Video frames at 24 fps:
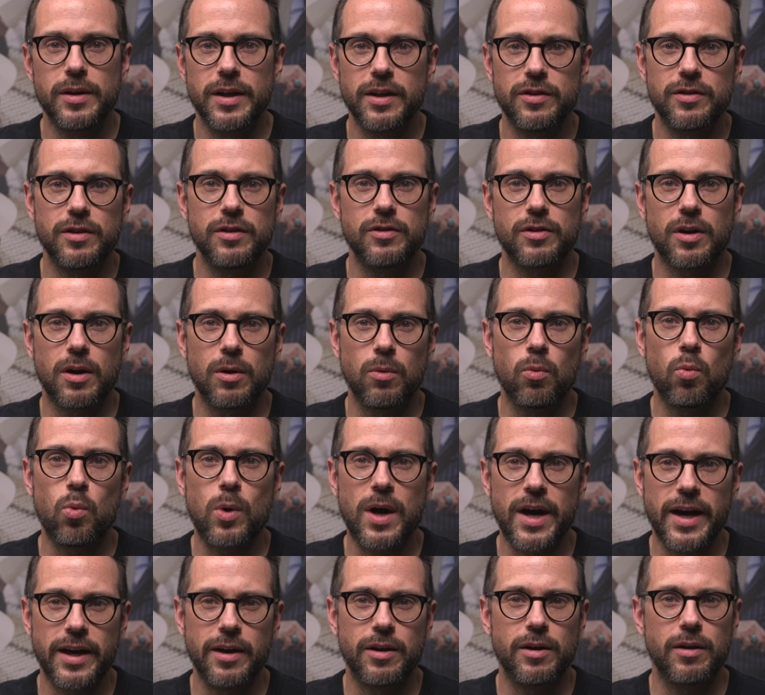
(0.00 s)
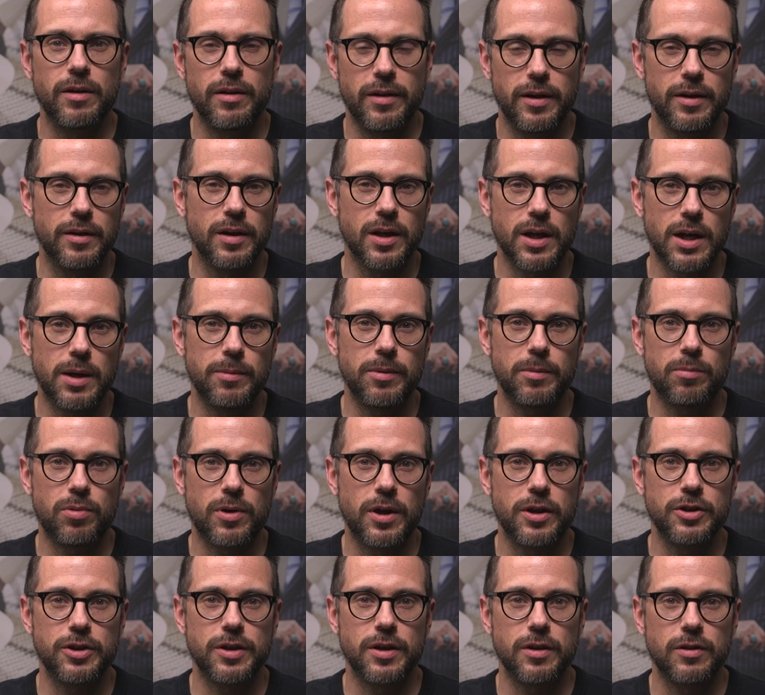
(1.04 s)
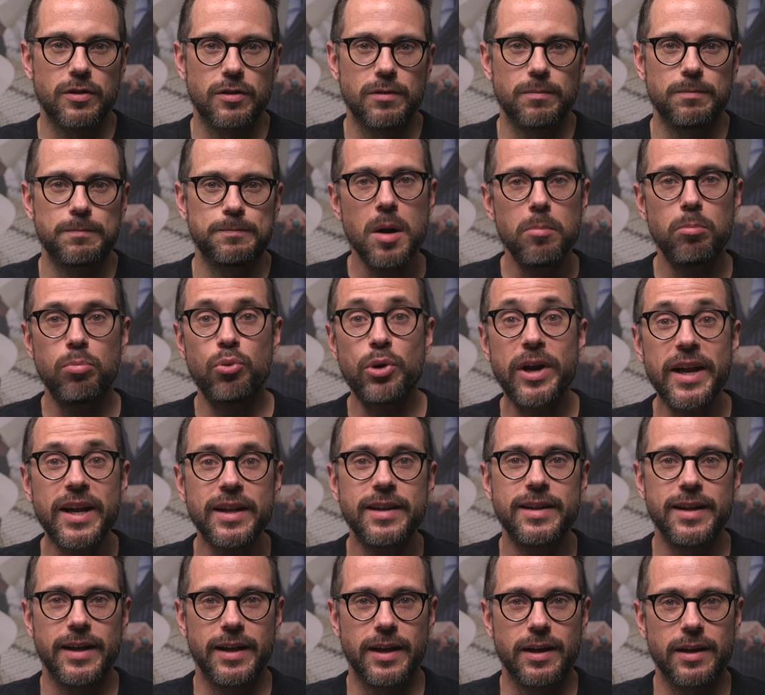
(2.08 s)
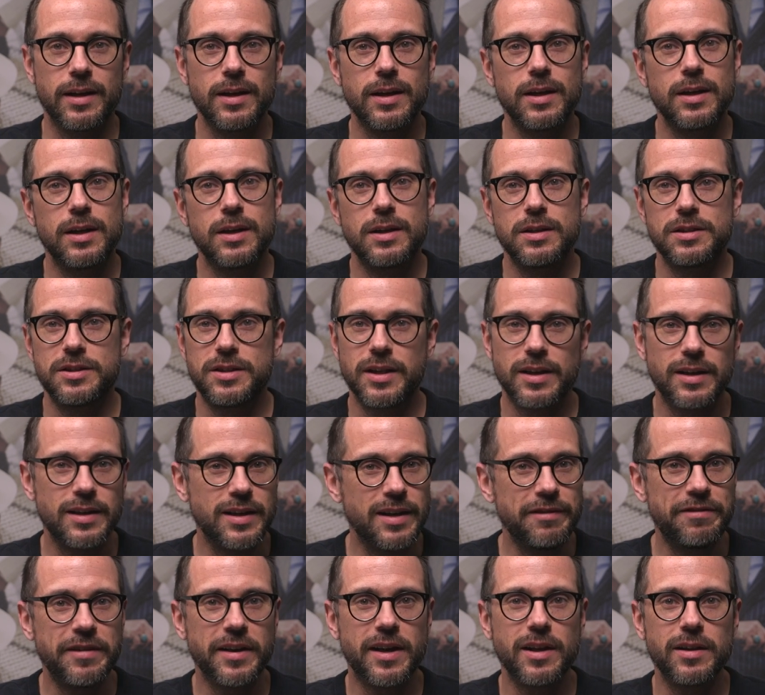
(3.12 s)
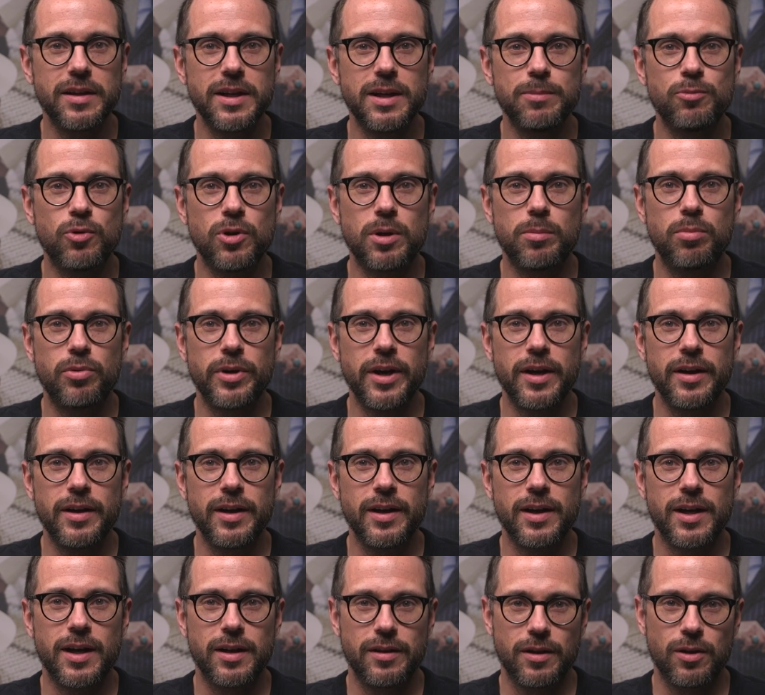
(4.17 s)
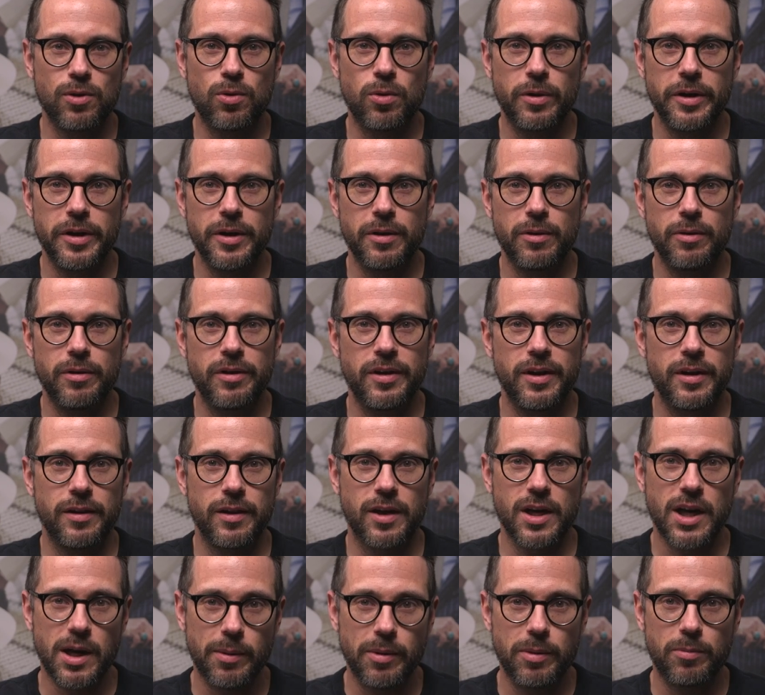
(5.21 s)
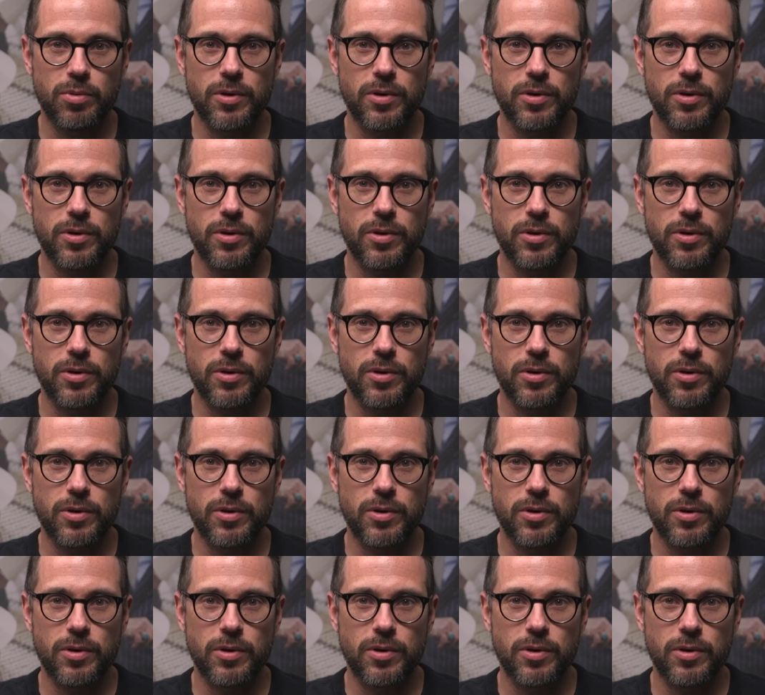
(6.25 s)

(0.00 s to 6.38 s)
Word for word: laces are wider than the Common Projects. Branding, significantly more branding on the Koio than the Common